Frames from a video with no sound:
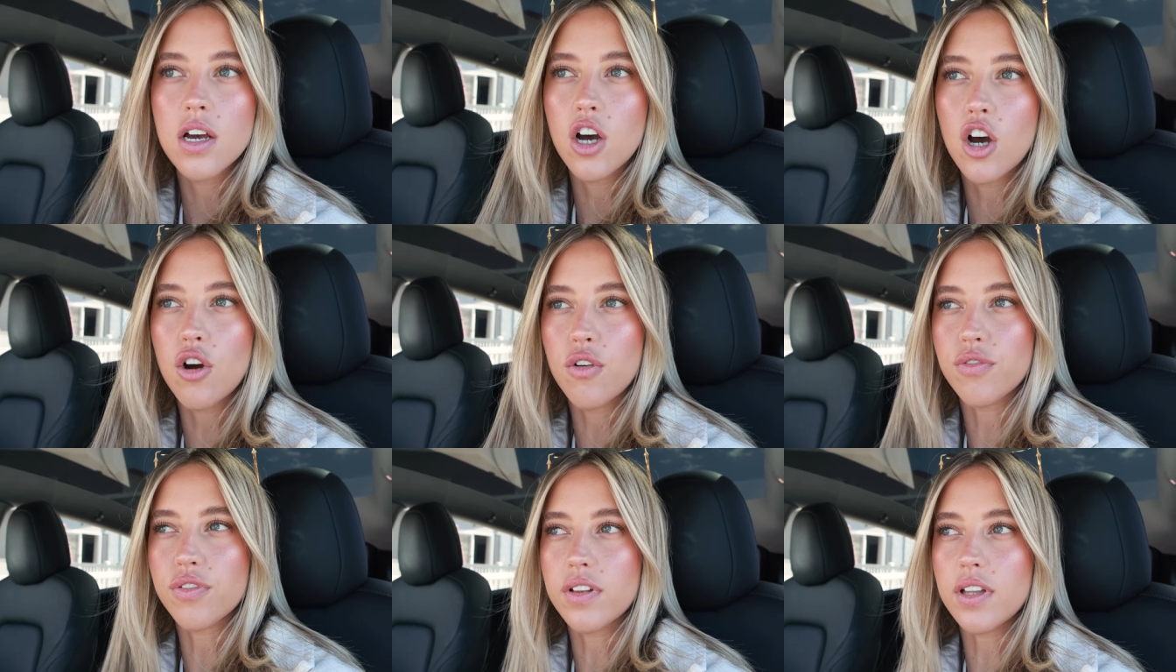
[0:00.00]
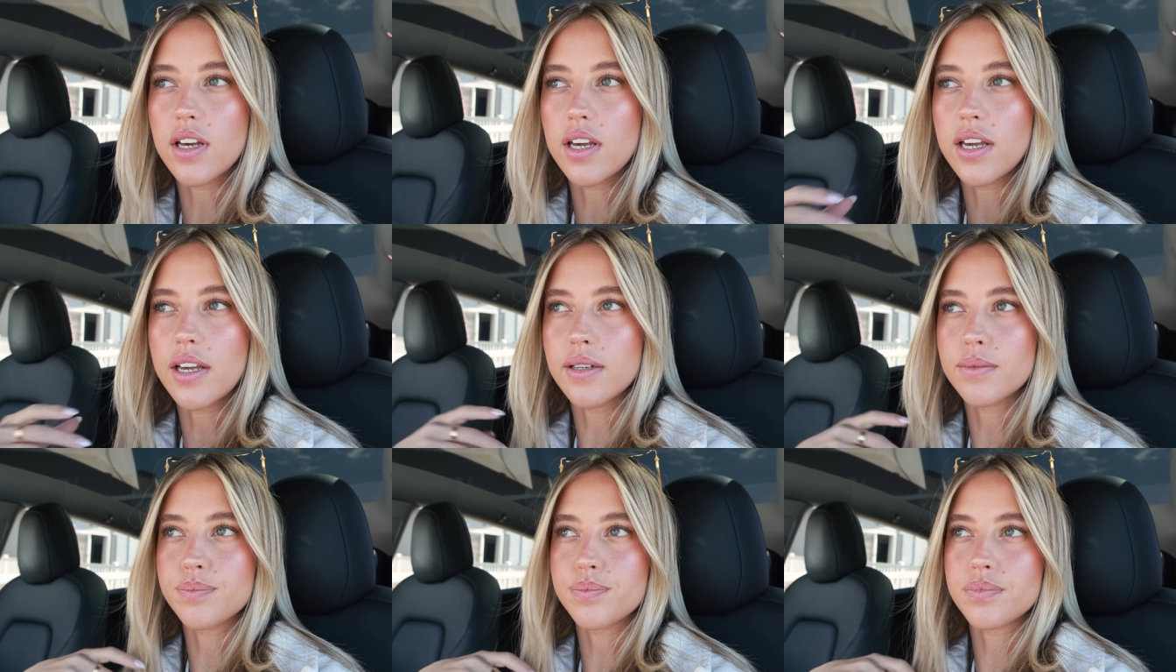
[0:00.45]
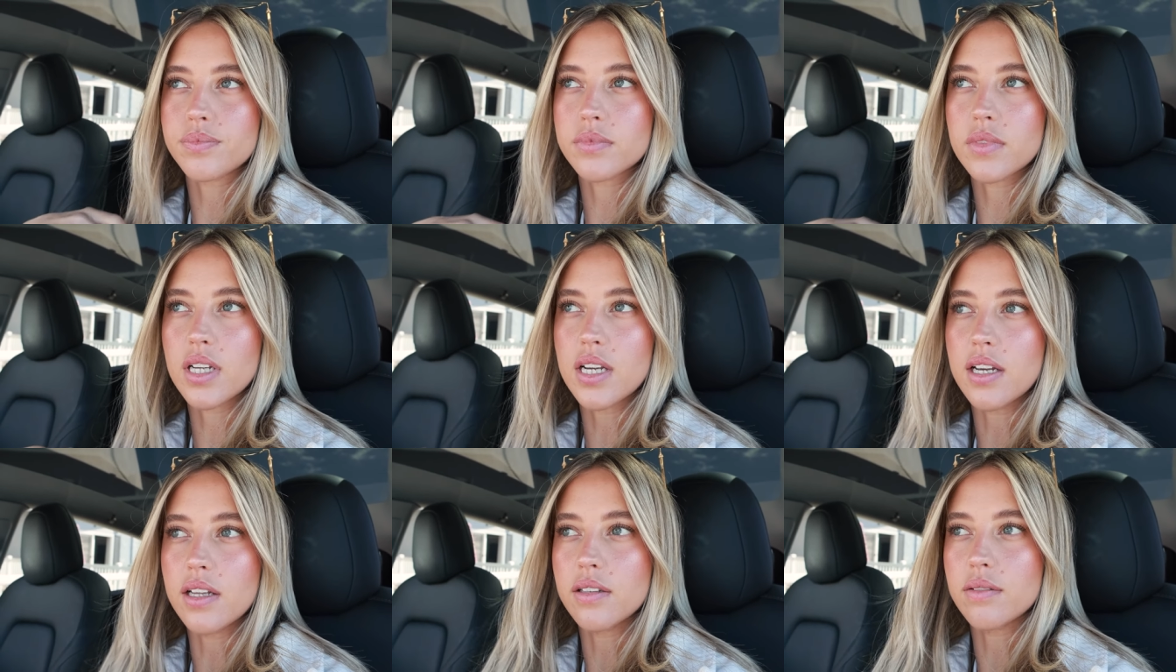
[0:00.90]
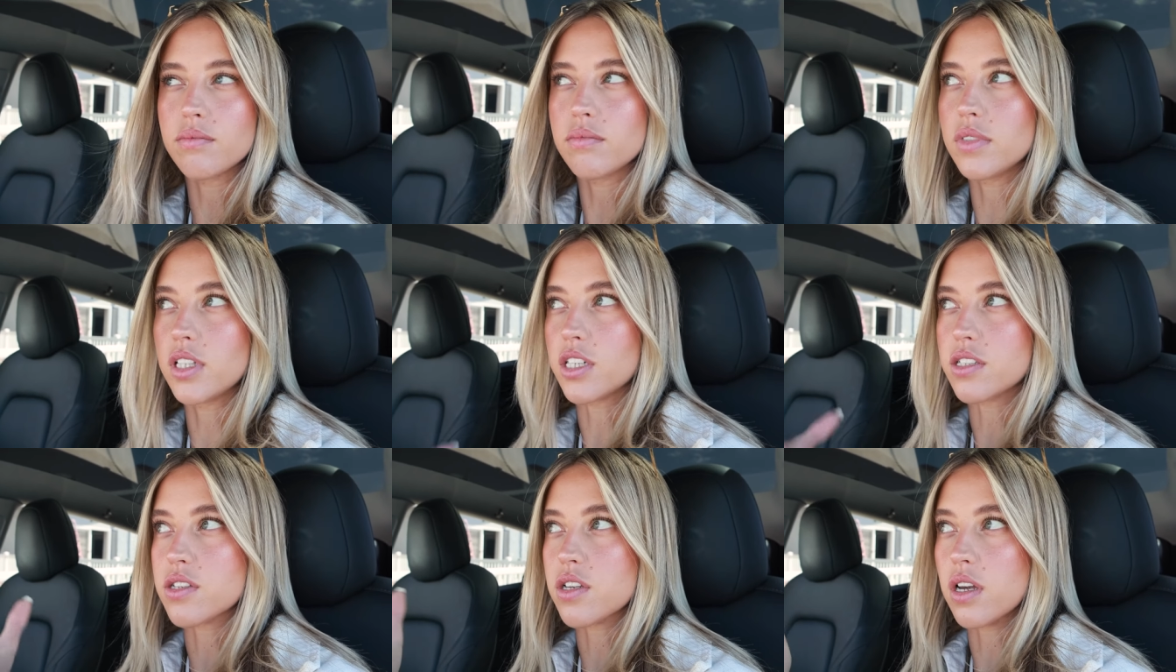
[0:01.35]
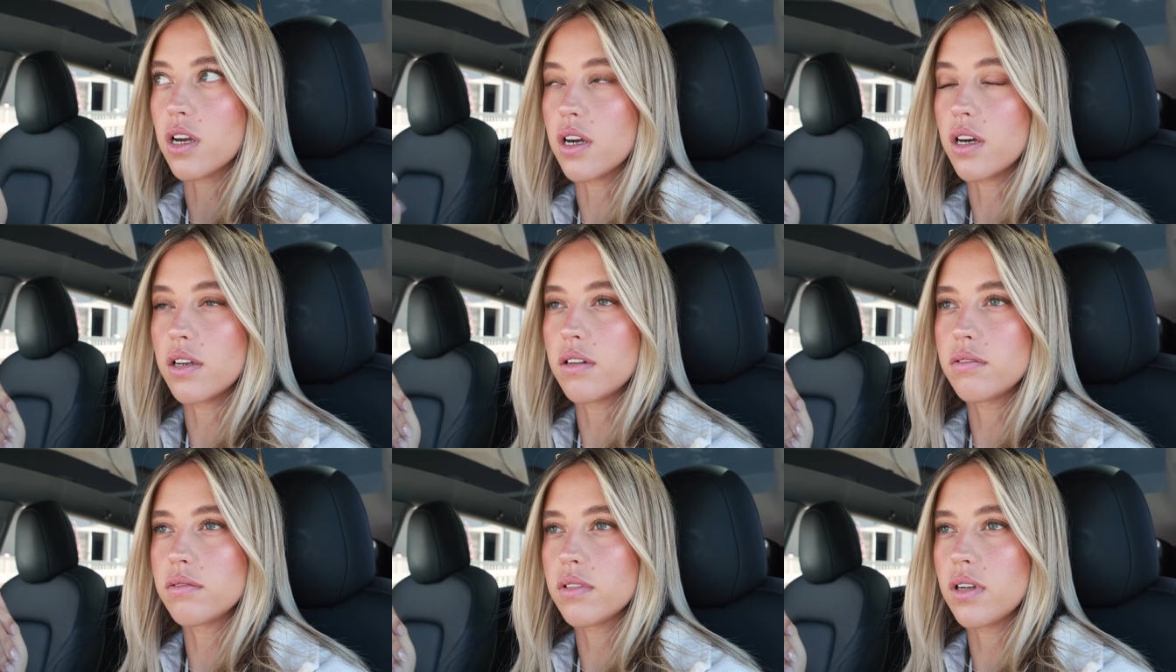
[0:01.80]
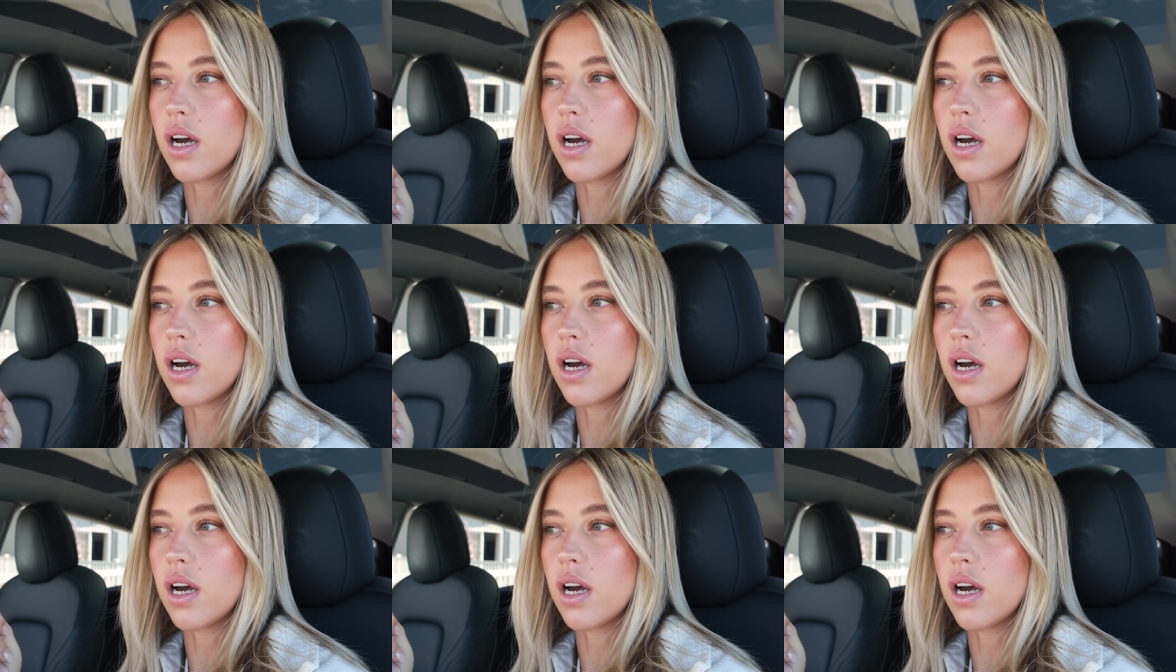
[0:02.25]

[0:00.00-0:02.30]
Hopefully it looks good.